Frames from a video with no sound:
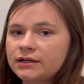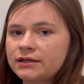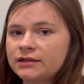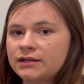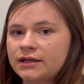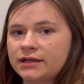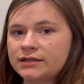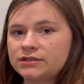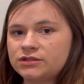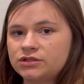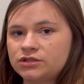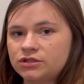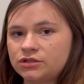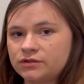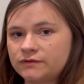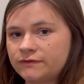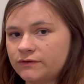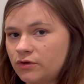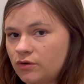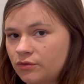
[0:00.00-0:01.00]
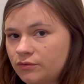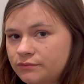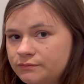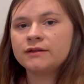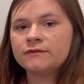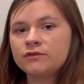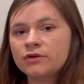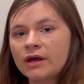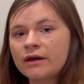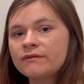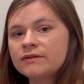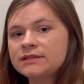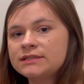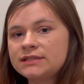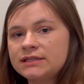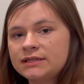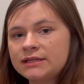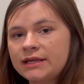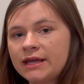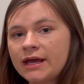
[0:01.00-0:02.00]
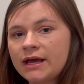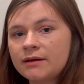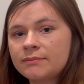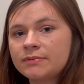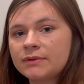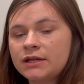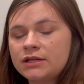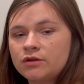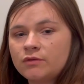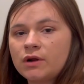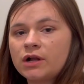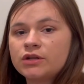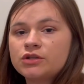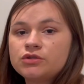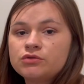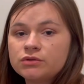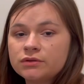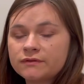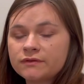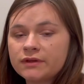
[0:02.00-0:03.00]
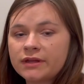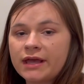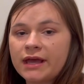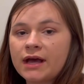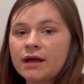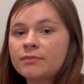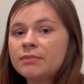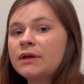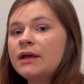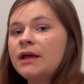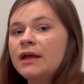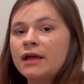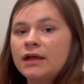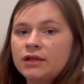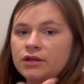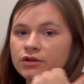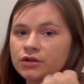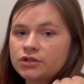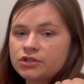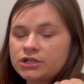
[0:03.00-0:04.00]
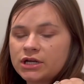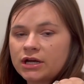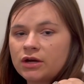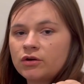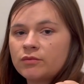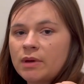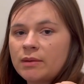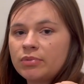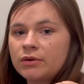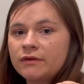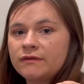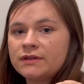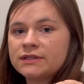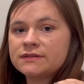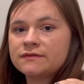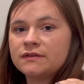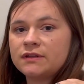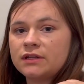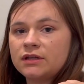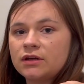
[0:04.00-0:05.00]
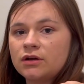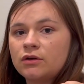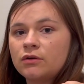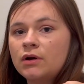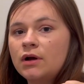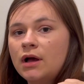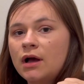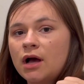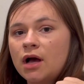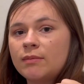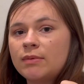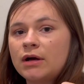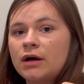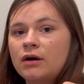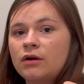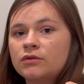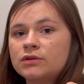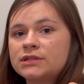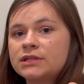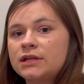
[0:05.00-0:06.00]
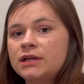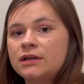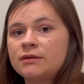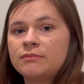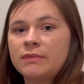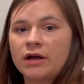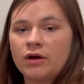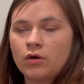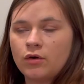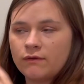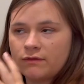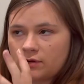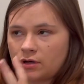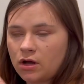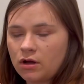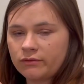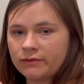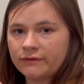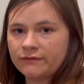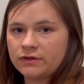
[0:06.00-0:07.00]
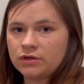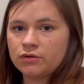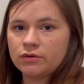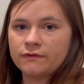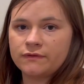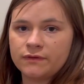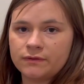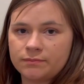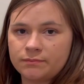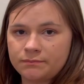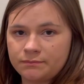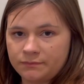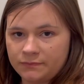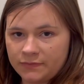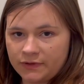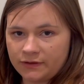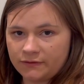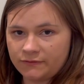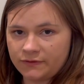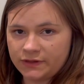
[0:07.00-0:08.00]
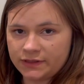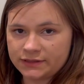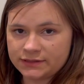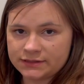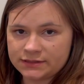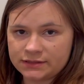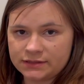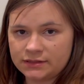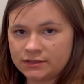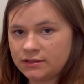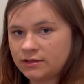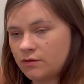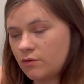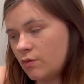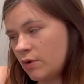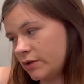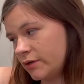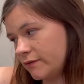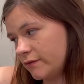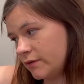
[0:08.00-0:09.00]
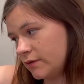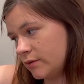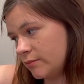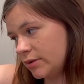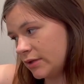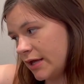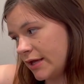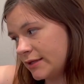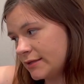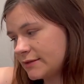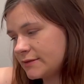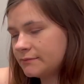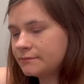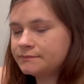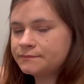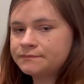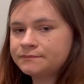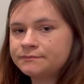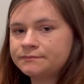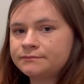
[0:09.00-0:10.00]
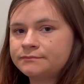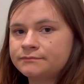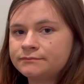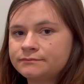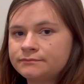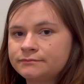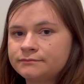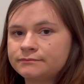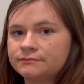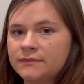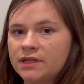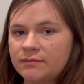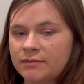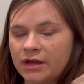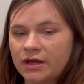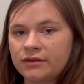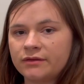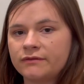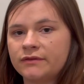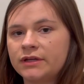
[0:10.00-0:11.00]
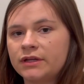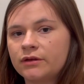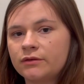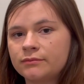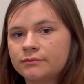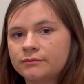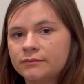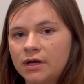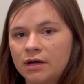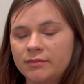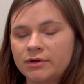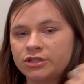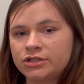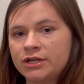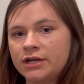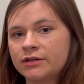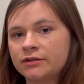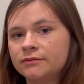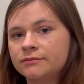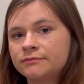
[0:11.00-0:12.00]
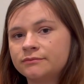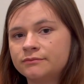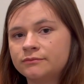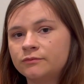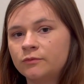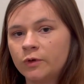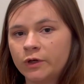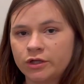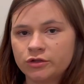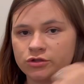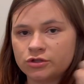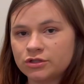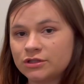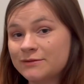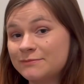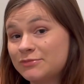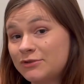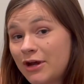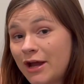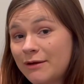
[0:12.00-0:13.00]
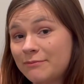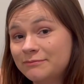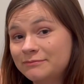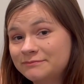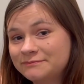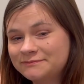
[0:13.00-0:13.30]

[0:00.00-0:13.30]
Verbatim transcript: it connects to your phone. If you haven't seen the app and you want a tour of the app, you can check out my previous video about my overall review of, the, of this wonderful appliance in my other video on my channel where you should subscribe.